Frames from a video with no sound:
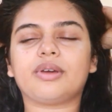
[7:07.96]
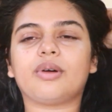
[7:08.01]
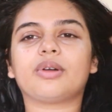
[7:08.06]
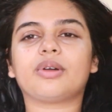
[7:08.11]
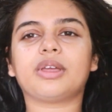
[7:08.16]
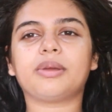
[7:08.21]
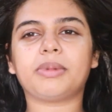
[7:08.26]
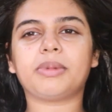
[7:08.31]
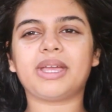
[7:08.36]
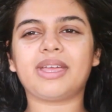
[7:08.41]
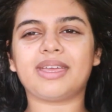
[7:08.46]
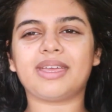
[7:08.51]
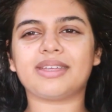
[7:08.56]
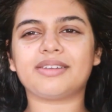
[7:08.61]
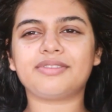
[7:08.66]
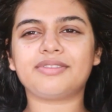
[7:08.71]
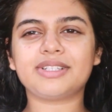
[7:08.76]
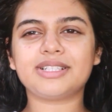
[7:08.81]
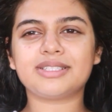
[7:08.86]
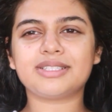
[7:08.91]
Okay, my hair
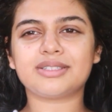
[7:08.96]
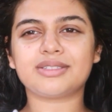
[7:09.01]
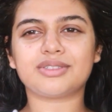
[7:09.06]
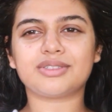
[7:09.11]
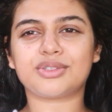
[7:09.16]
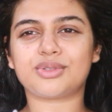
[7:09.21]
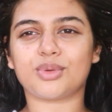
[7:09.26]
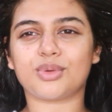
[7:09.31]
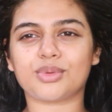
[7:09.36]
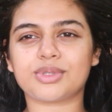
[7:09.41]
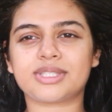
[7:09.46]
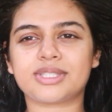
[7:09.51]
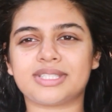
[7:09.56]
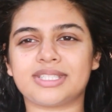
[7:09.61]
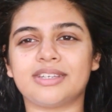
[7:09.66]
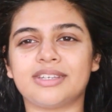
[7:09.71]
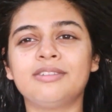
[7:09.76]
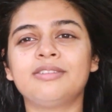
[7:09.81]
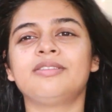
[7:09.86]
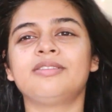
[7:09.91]
feels so
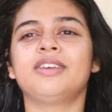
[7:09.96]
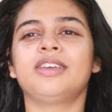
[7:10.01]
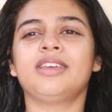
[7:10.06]
stiff